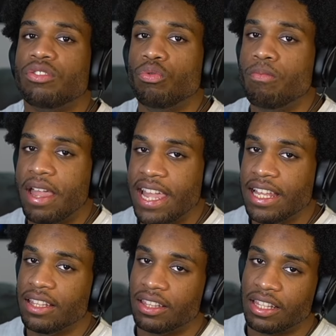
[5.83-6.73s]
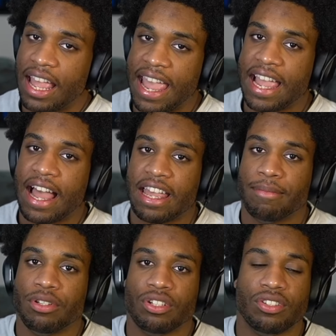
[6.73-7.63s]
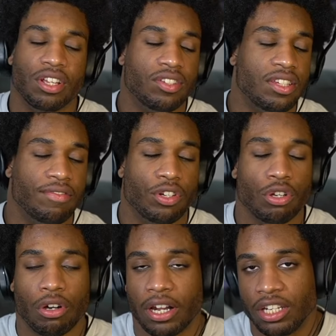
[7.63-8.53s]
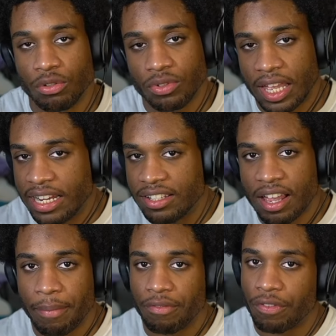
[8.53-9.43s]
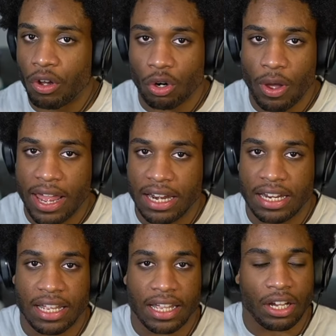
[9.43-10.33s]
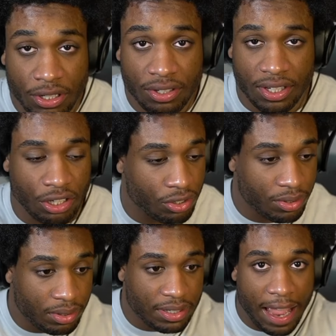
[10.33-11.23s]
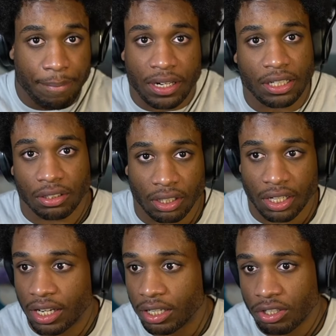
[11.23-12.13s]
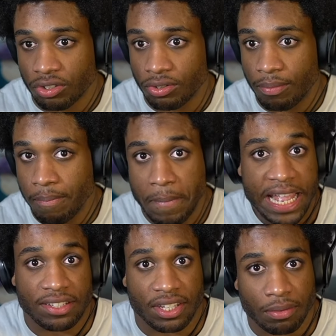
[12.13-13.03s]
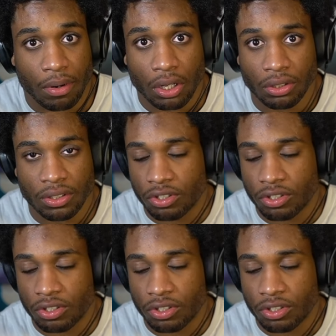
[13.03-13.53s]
who made the AI images doesn't even know how to use any type of photo editing. Just and just type it in, and then it just makes it, bro. It's